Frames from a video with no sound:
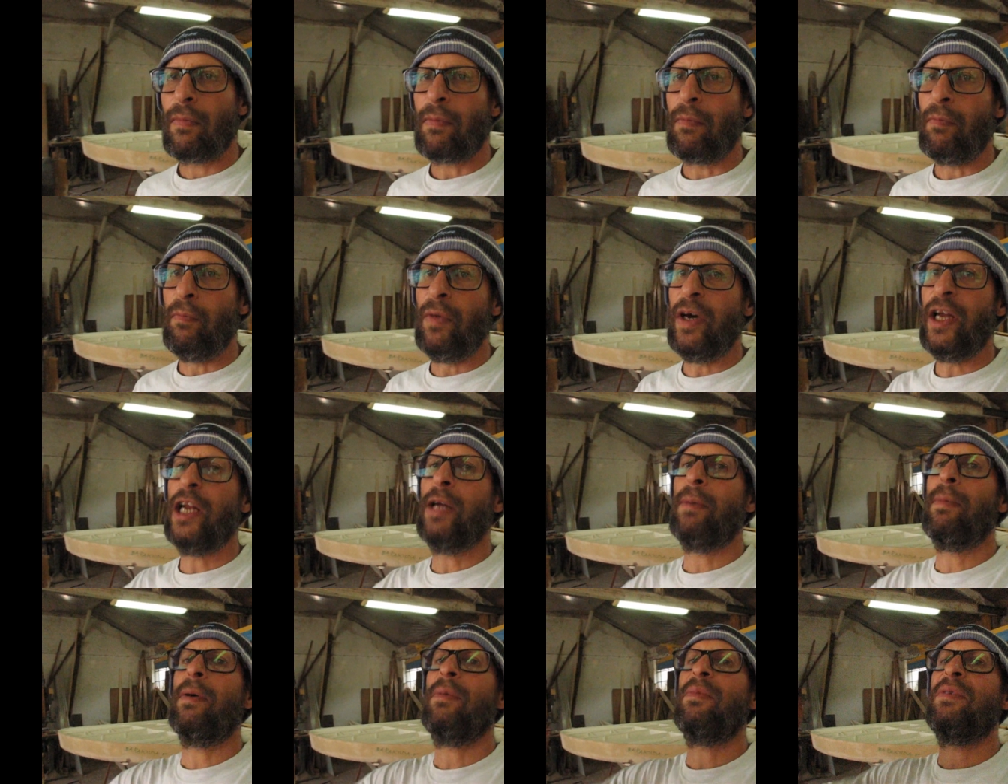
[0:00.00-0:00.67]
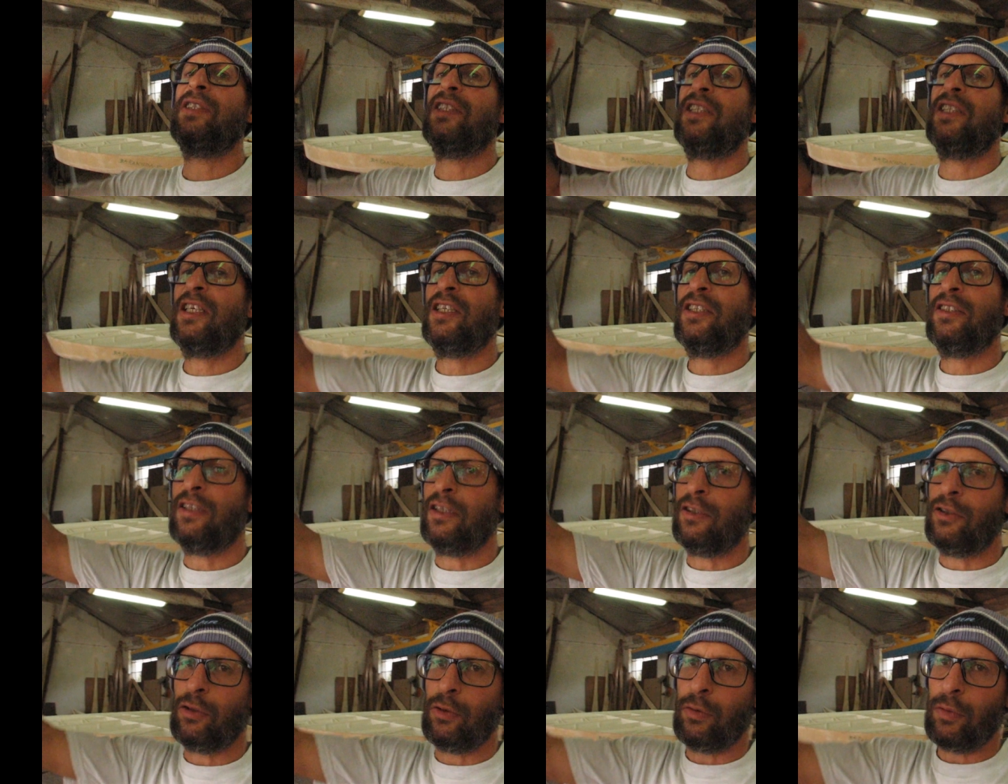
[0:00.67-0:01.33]
minimum
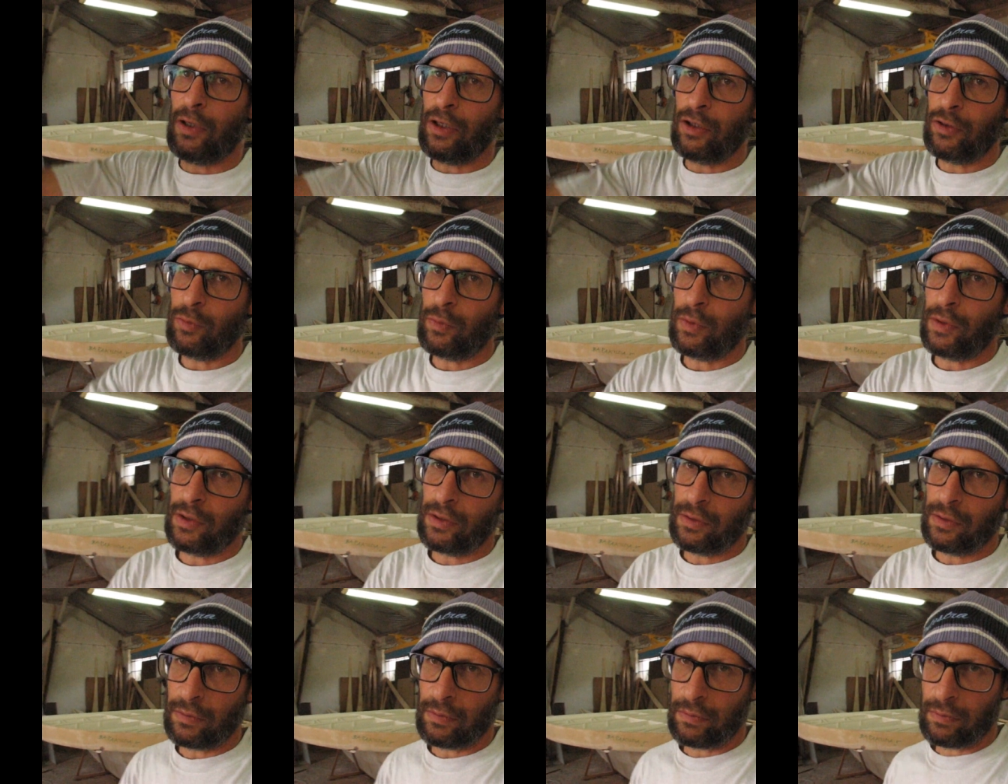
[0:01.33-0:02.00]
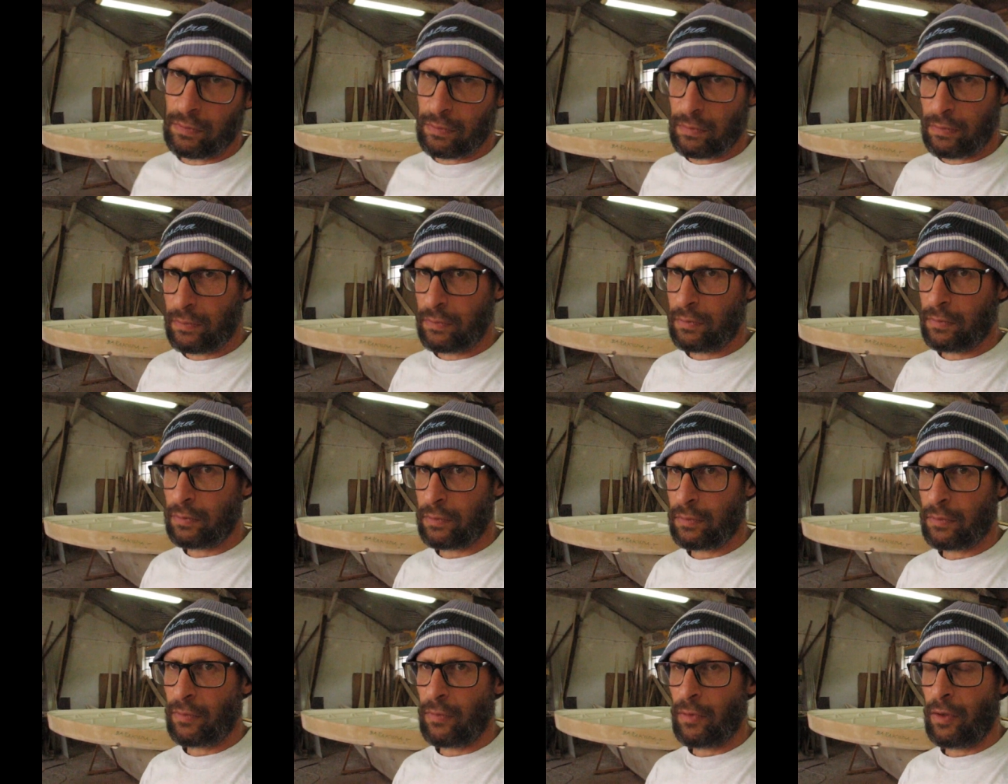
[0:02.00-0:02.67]
60 to windward
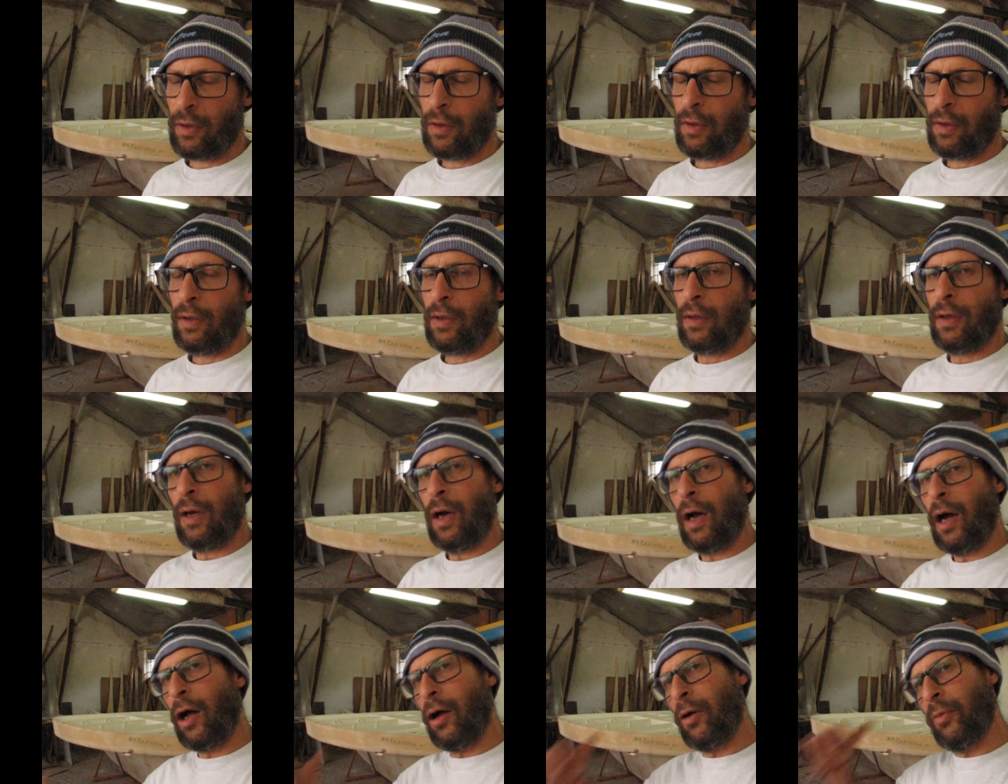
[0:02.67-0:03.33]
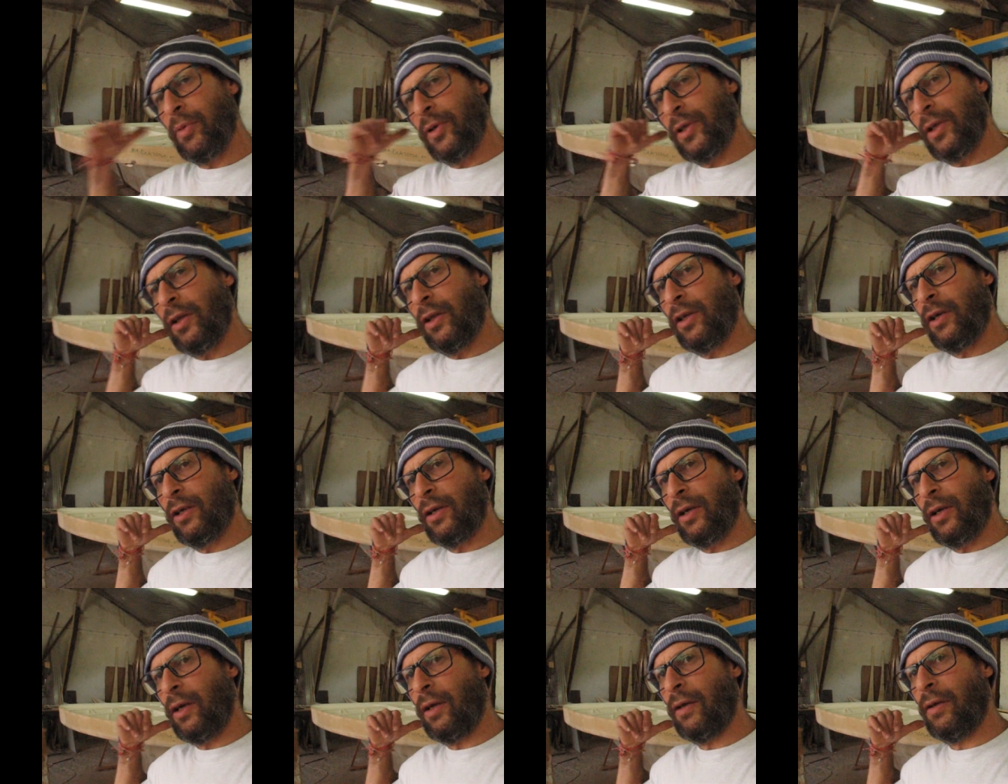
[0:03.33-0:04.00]
I'll be
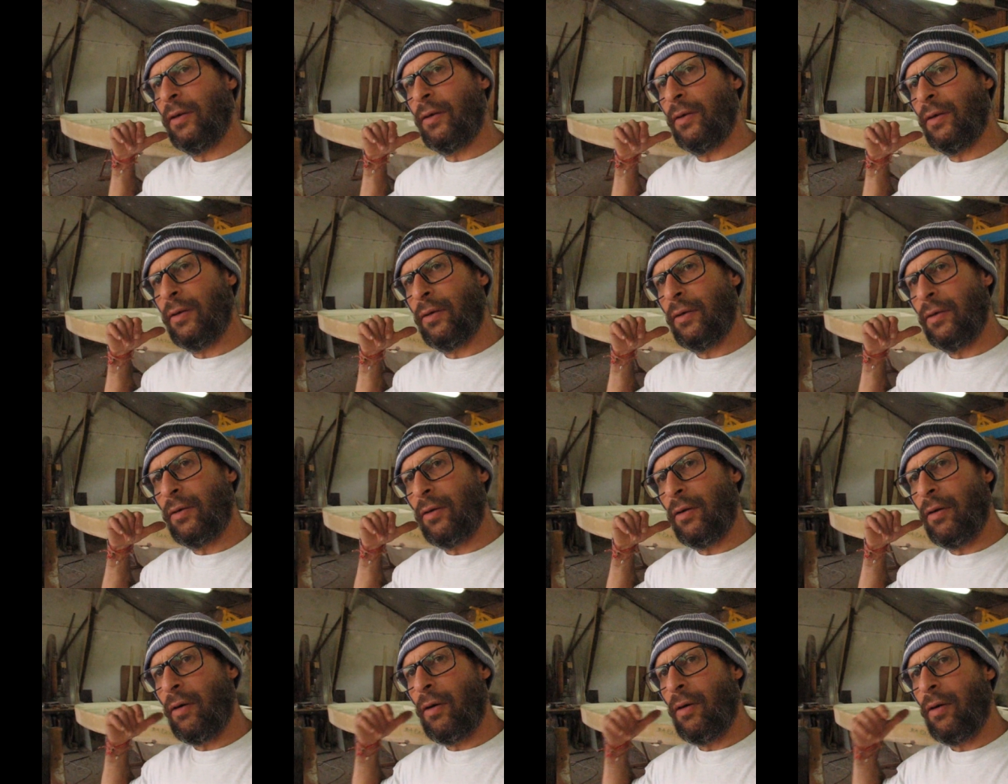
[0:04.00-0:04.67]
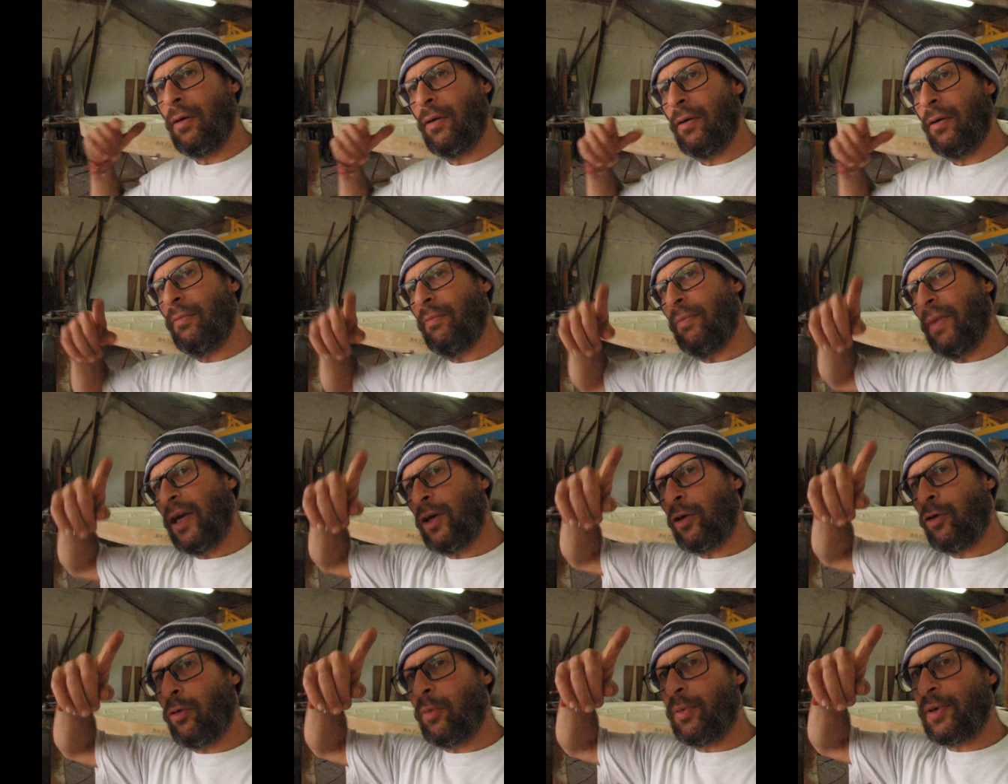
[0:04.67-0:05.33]
the
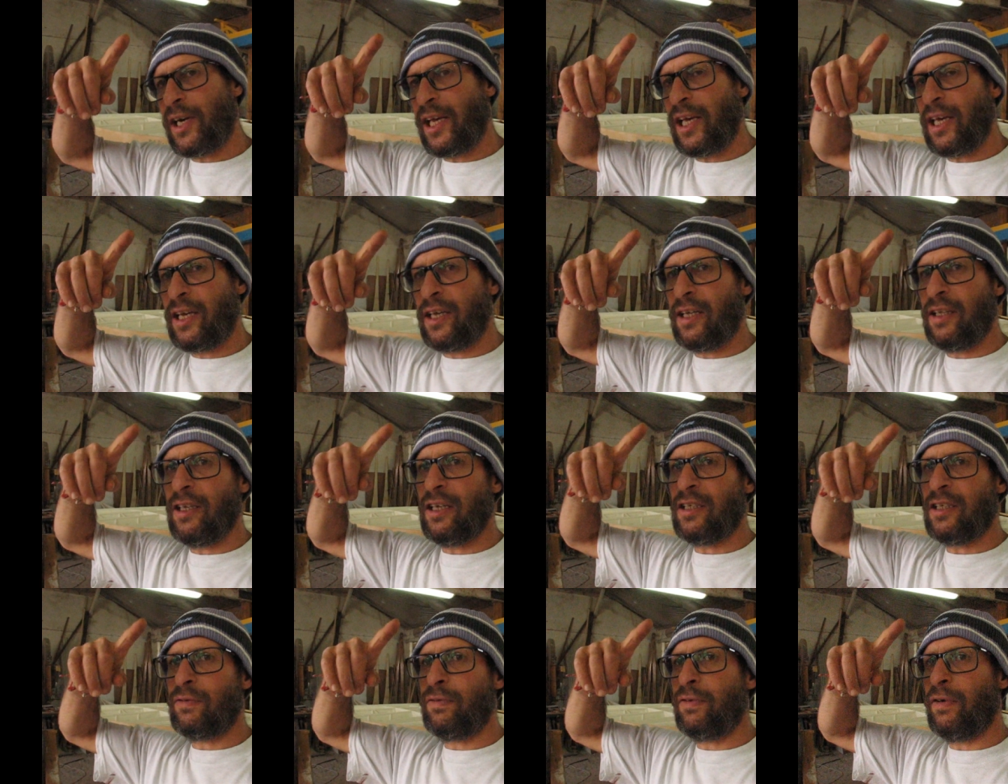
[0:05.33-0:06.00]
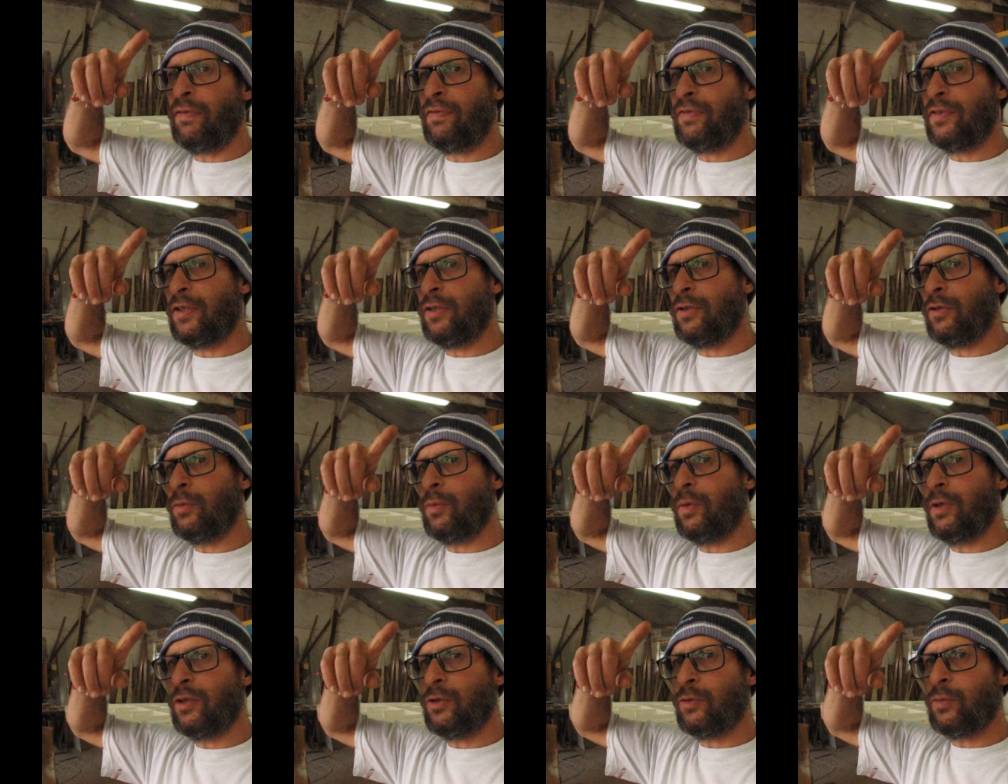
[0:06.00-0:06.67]
make or break. He does 50
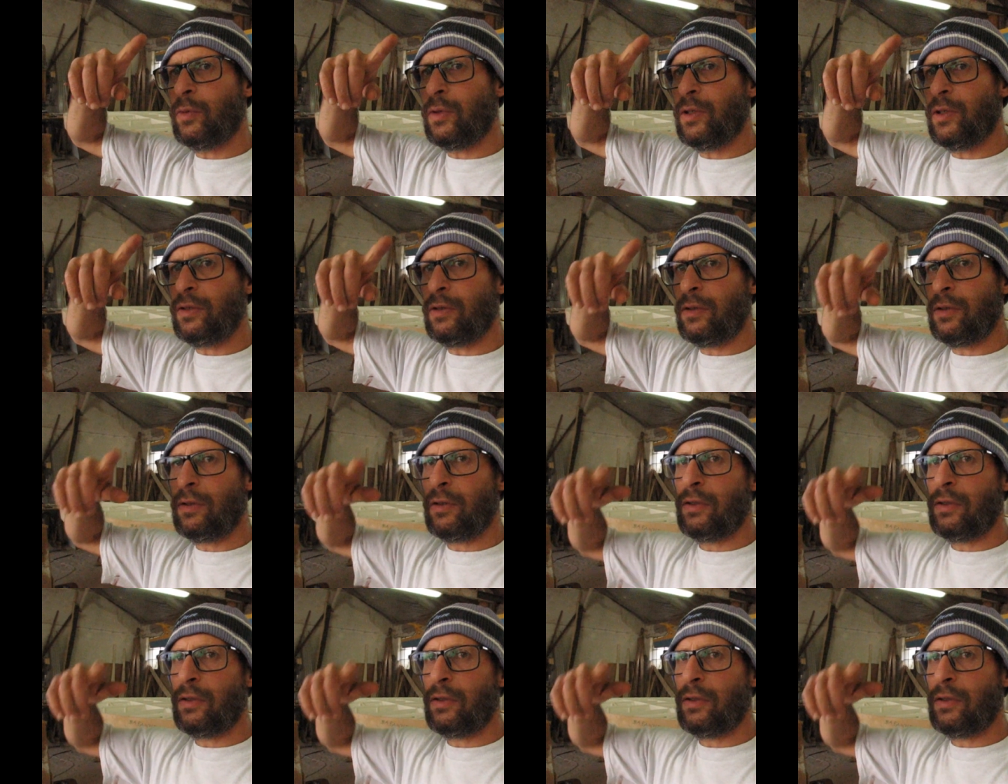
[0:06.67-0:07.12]
to windward.